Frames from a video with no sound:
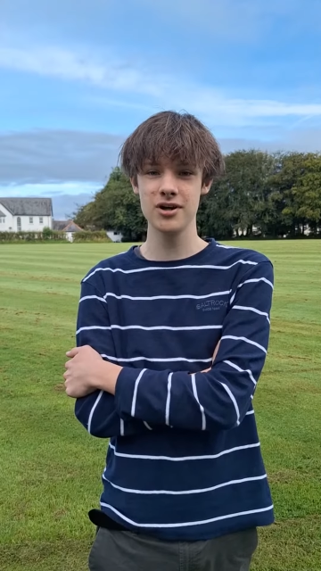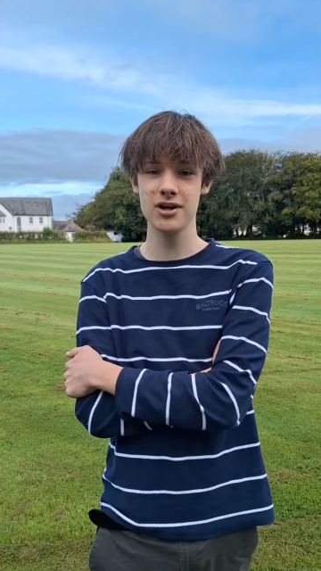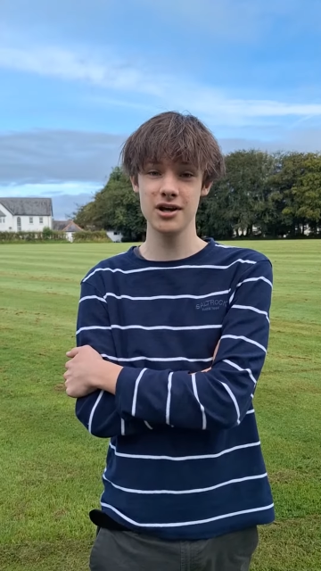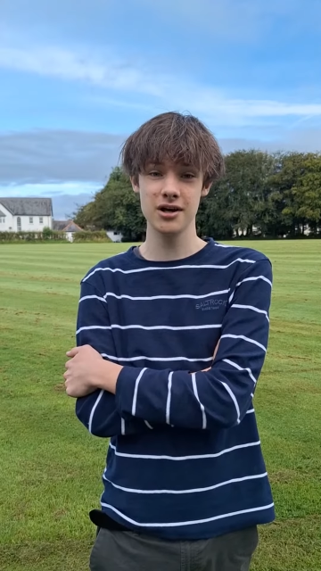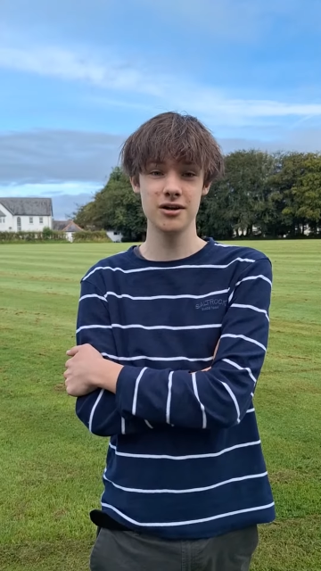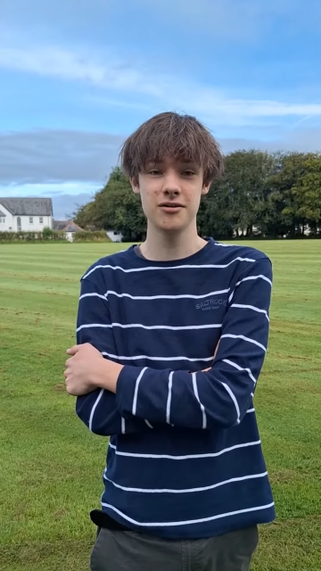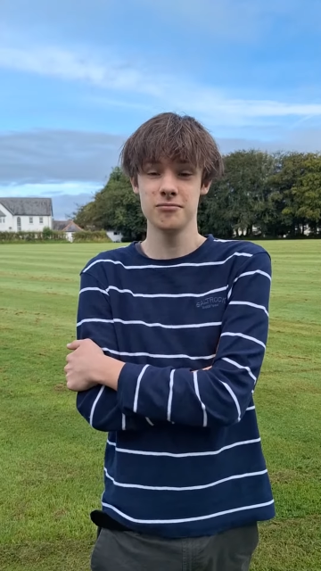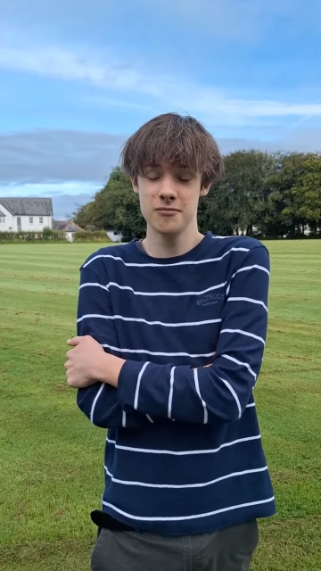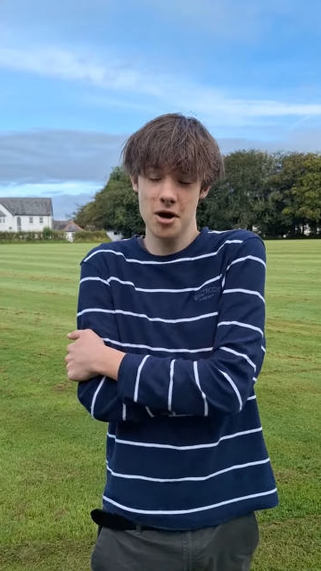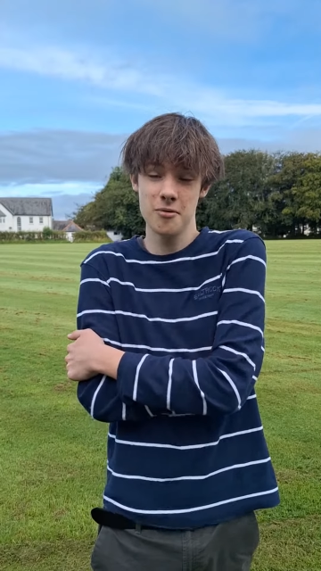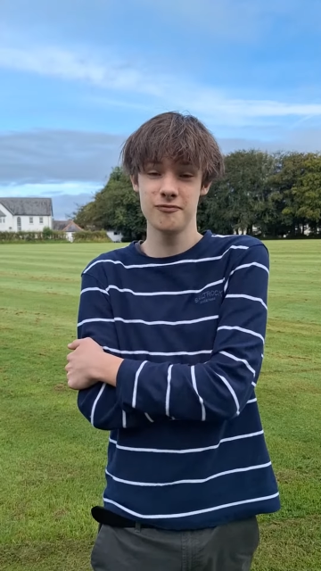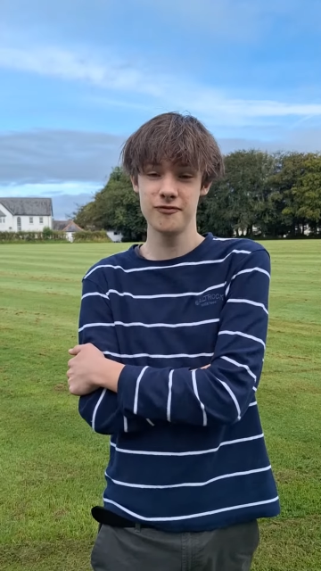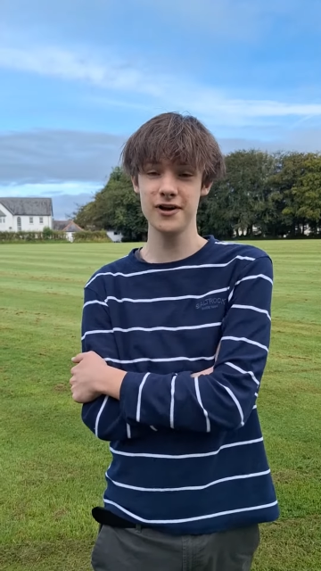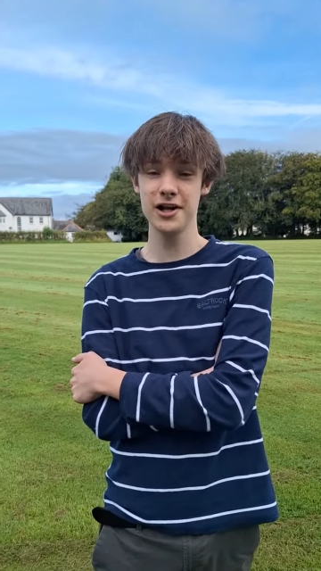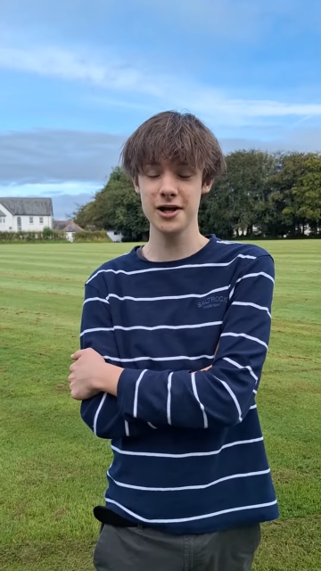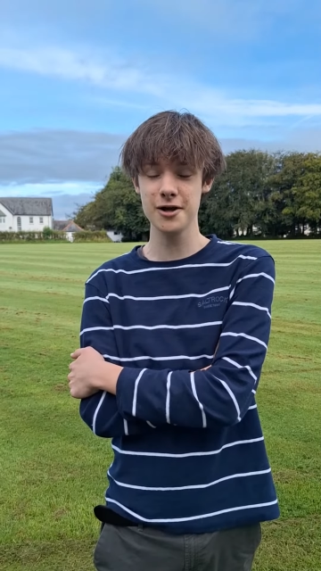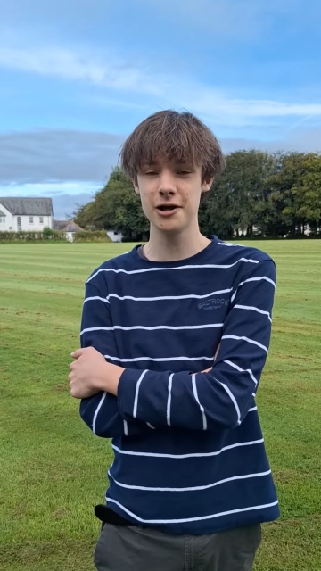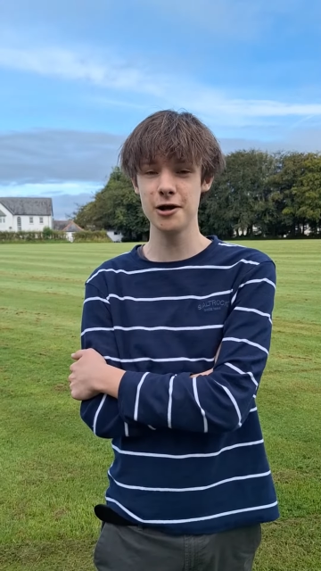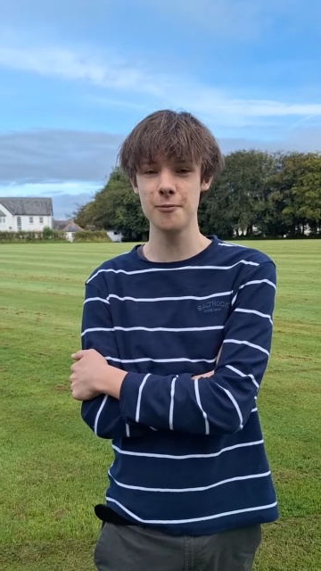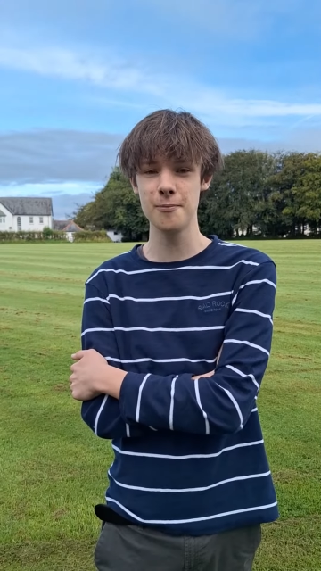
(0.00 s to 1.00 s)
and I'm feeling
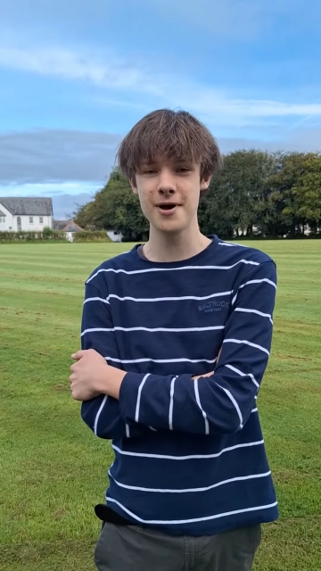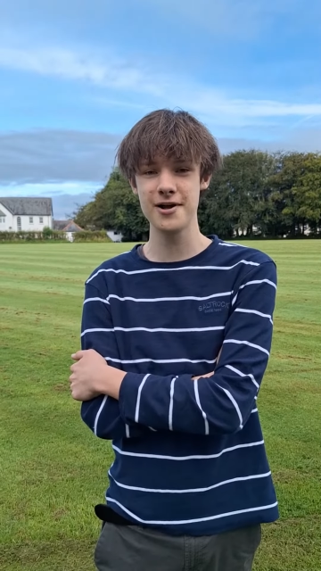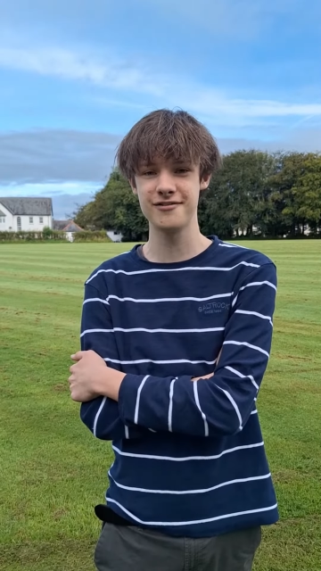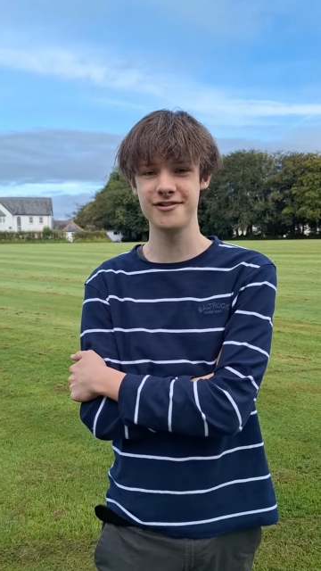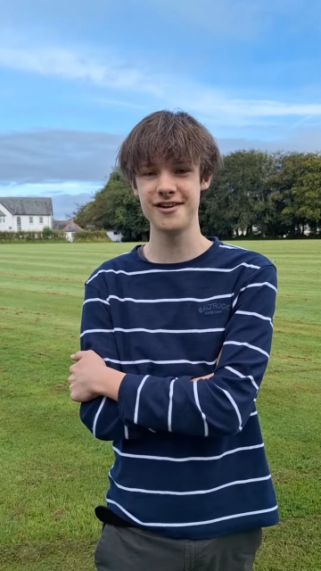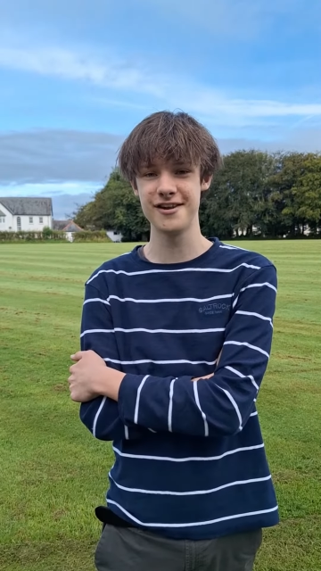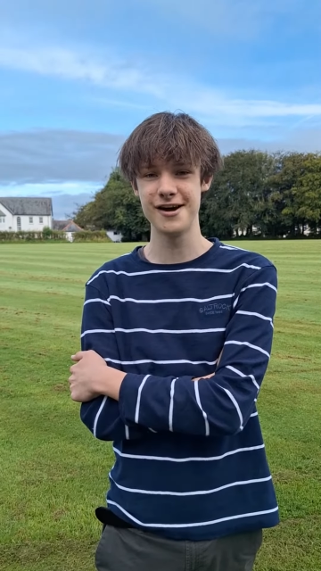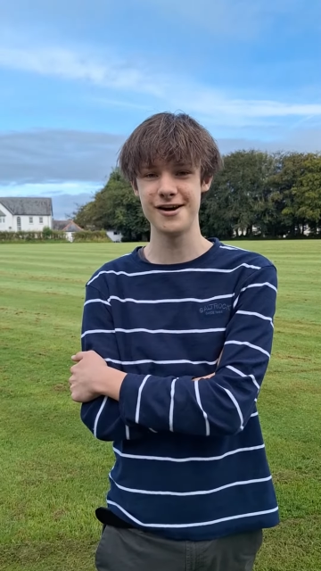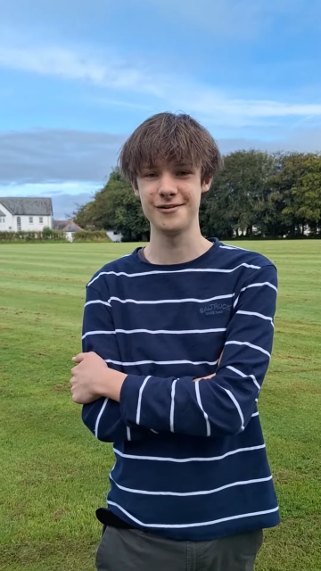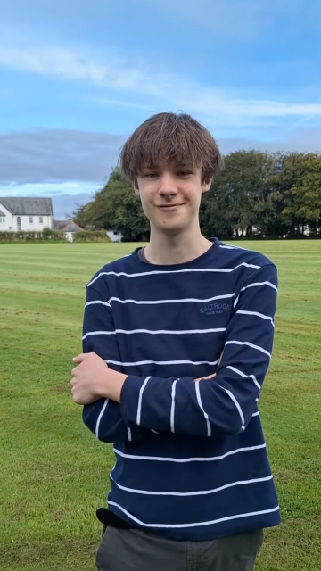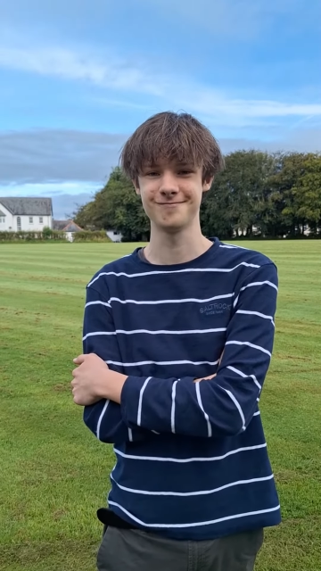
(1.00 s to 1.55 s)
a lot better now.